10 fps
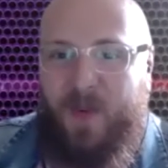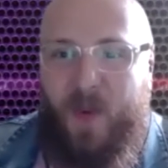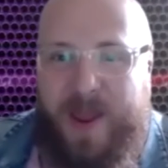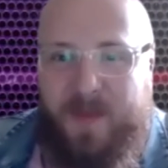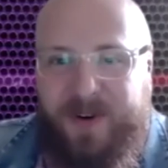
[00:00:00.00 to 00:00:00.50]
to
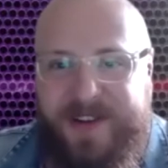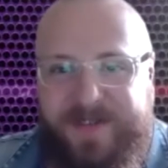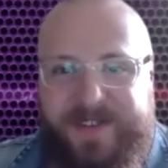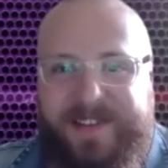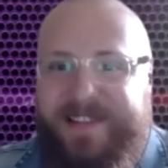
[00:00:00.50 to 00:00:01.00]
way more
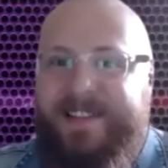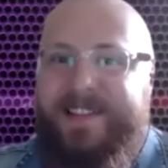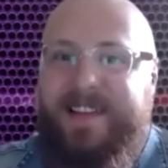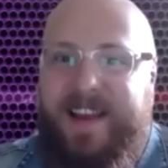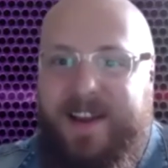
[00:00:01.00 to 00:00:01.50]
difficult.
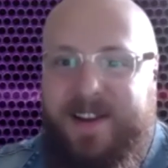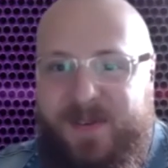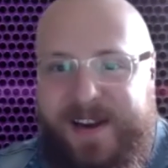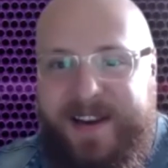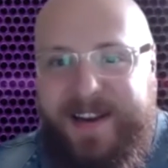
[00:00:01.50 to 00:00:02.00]
Yeah, you're right.